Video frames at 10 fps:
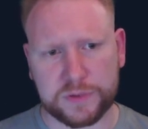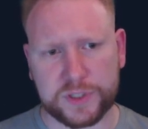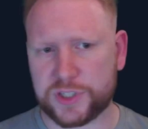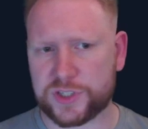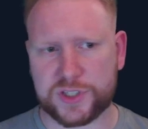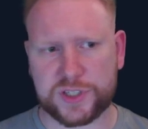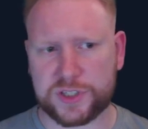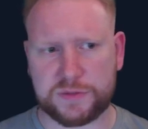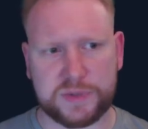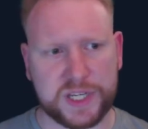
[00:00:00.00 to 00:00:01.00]
It
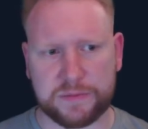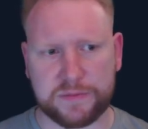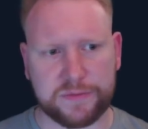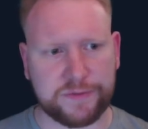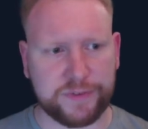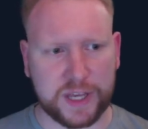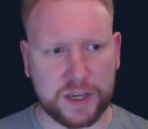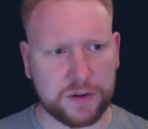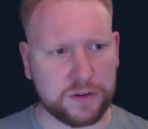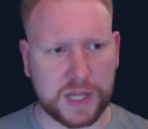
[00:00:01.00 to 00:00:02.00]
just didn't
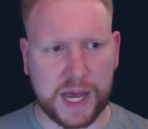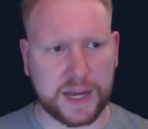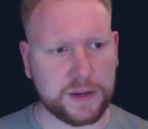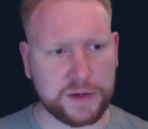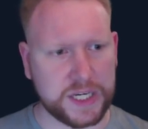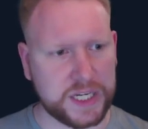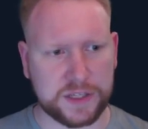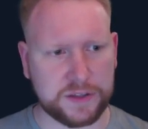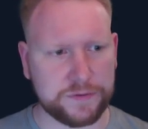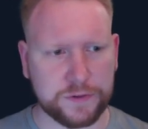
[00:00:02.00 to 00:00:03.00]
feel like we needed
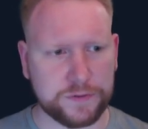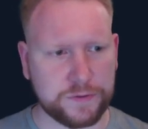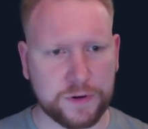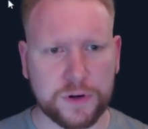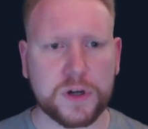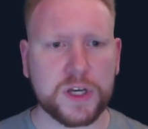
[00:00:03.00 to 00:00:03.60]
the full 4.